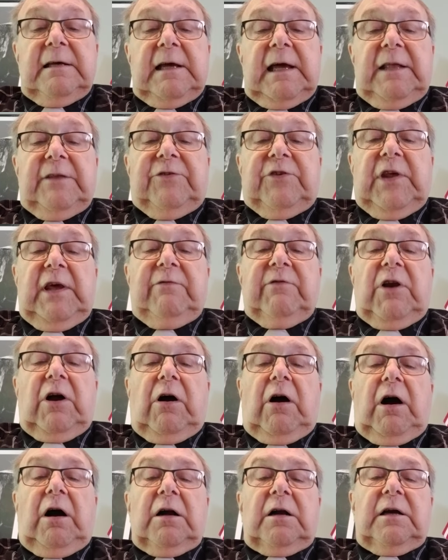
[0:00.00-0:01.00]
And Stephen
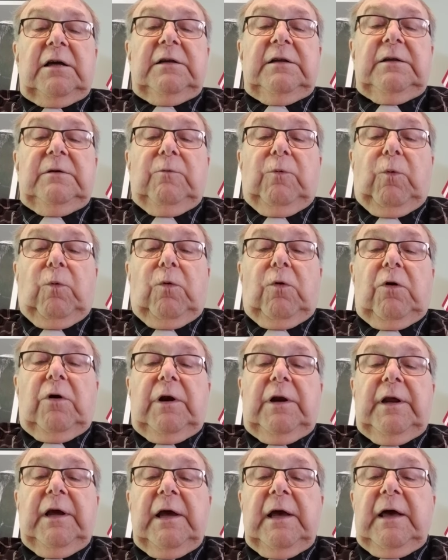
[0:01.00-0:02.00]
Hawking
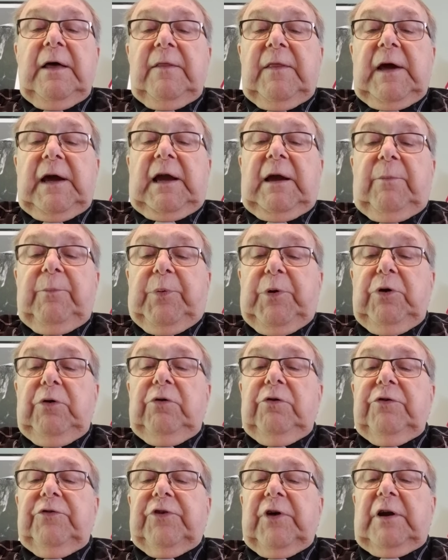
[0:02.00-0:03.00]
warned that
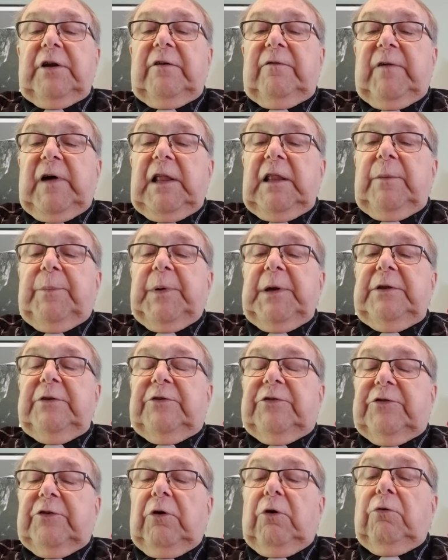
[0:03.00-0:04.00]
computers are developing
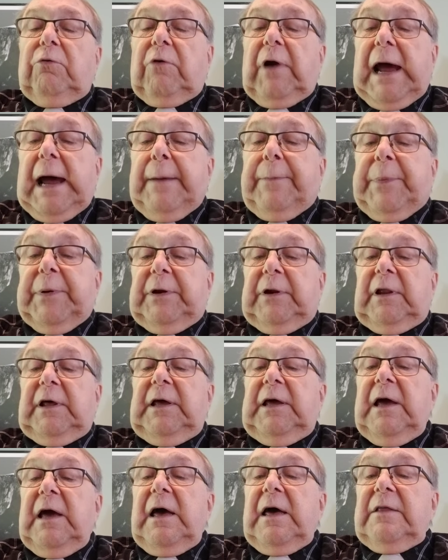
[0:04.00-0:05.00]
so
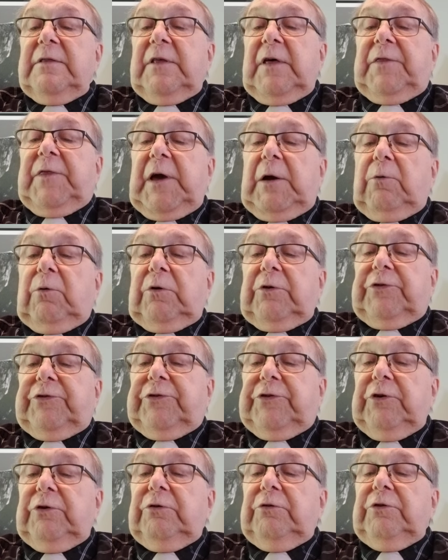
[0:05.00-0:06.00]
rapidly that they will
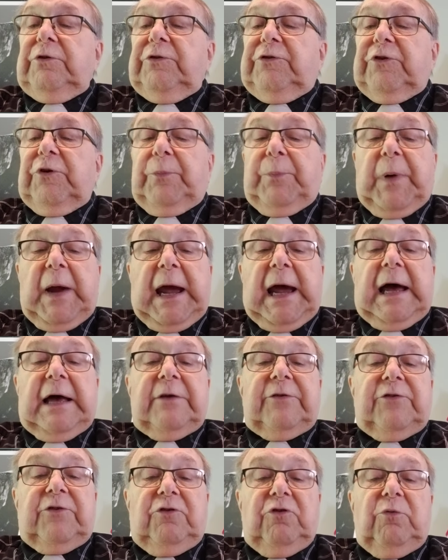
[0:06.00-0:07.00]
soon
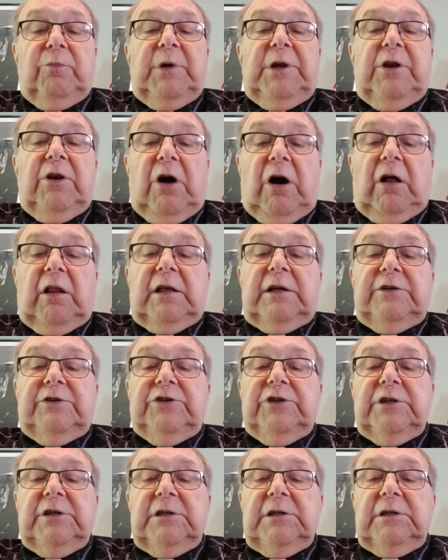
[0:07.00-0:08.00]
surpass human
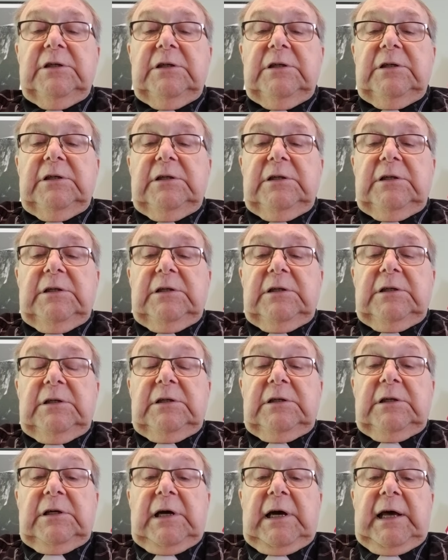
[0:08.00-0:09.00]
knowledge.
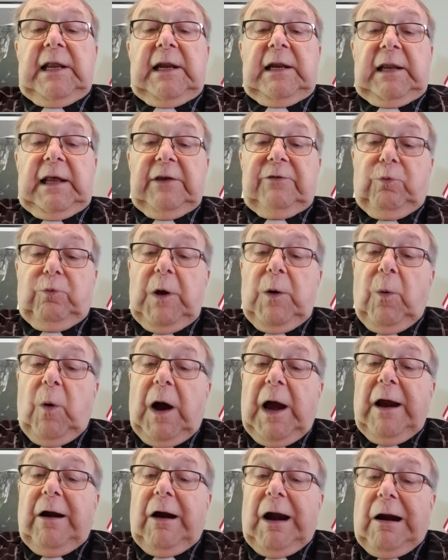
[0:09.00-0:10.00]
And unless we
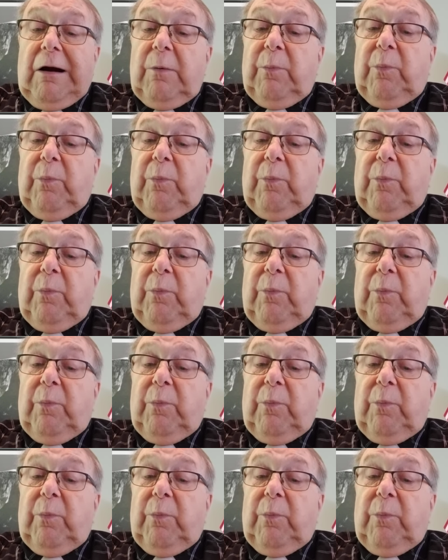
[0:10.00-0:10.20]
wire our